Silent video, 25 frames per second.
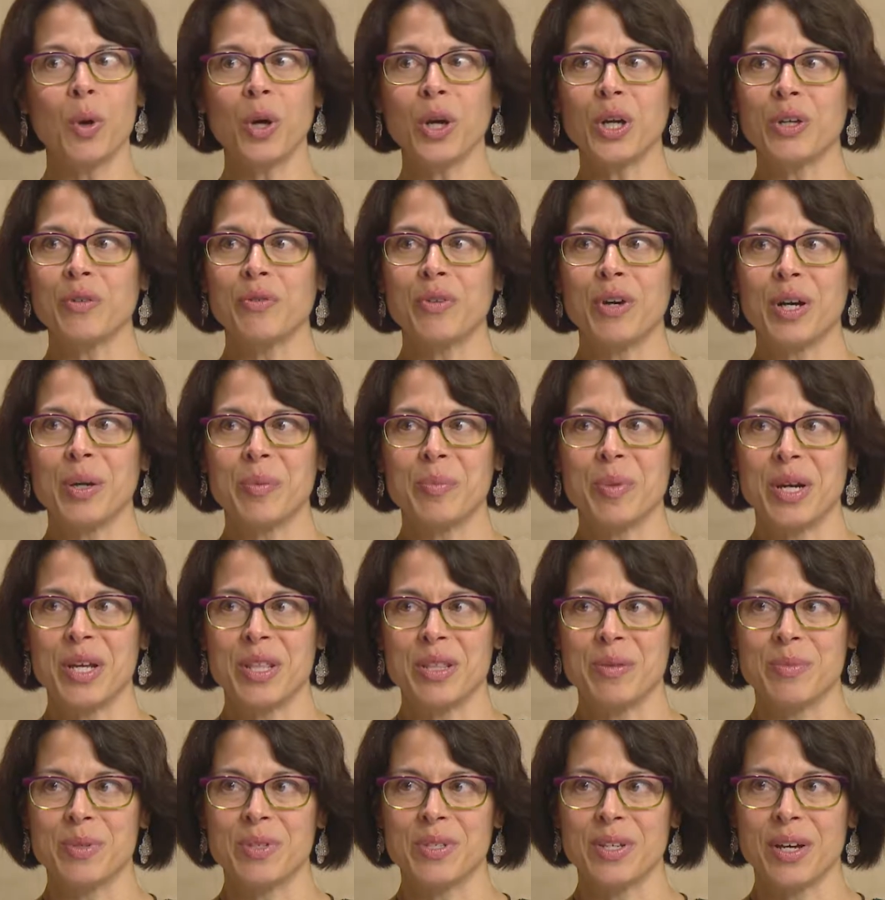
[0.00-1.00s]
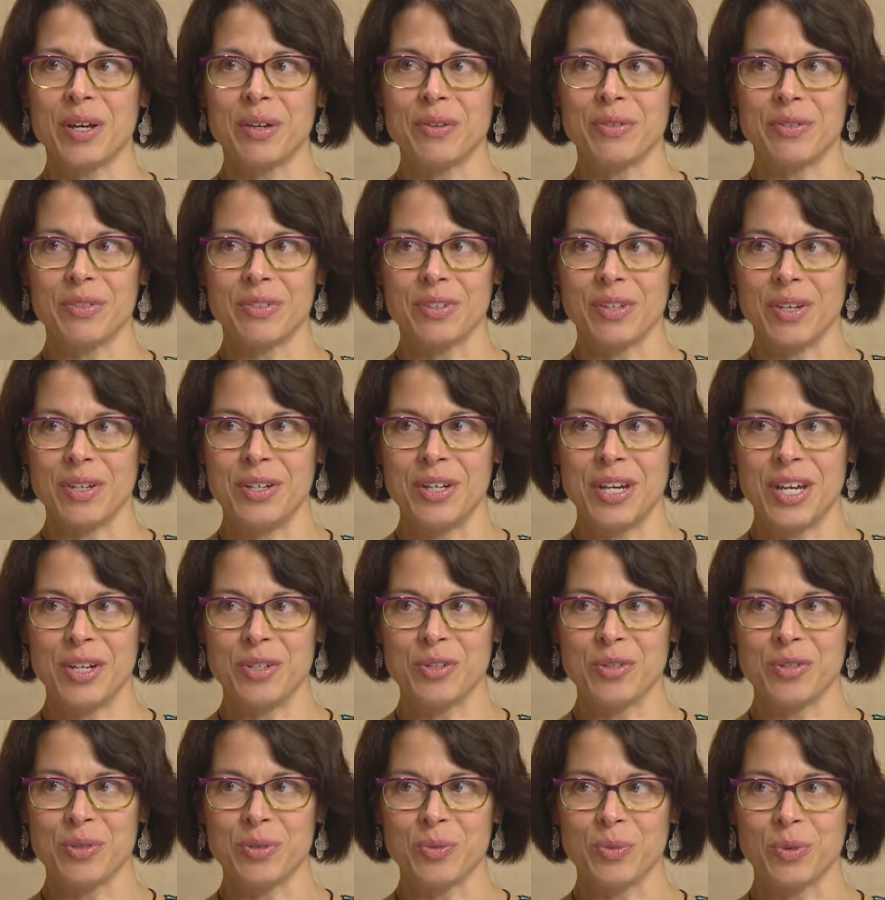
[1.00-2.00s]
a work of art by themselves. They are.
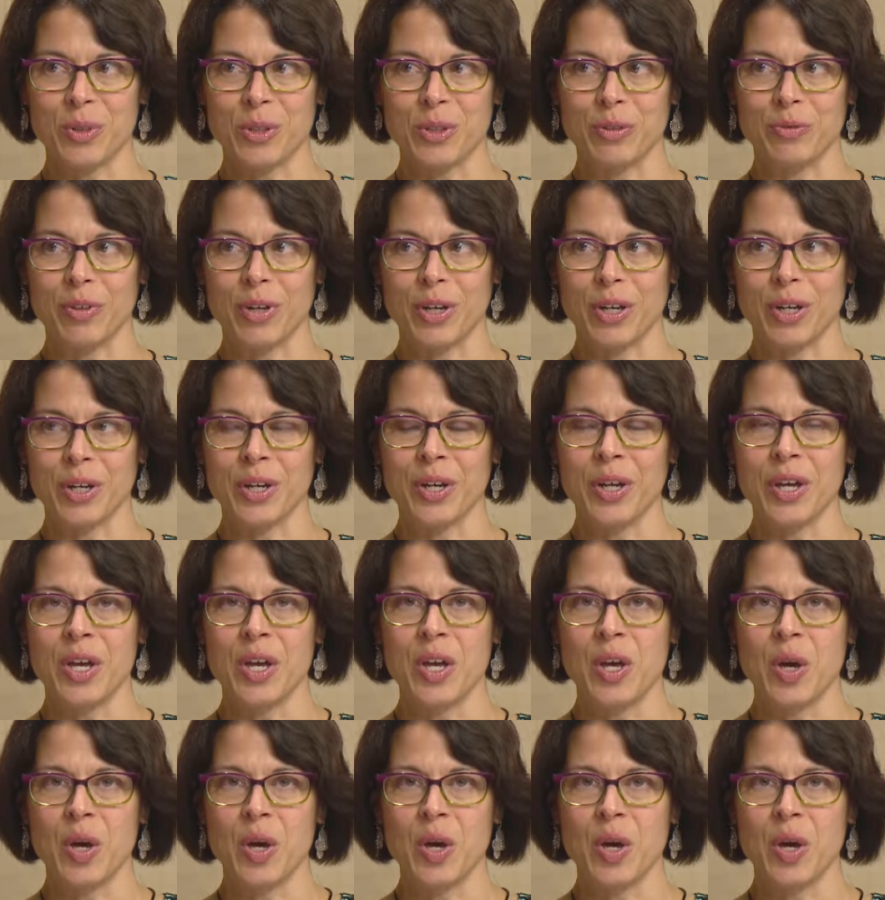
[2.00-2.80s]
Nature's work of art.